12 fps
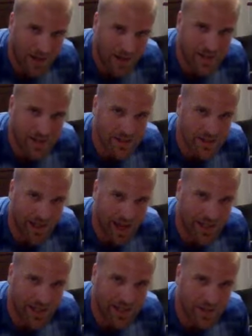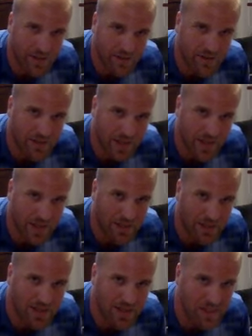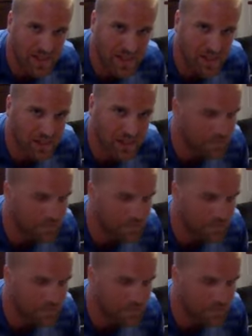has to lock in to keep me in this position.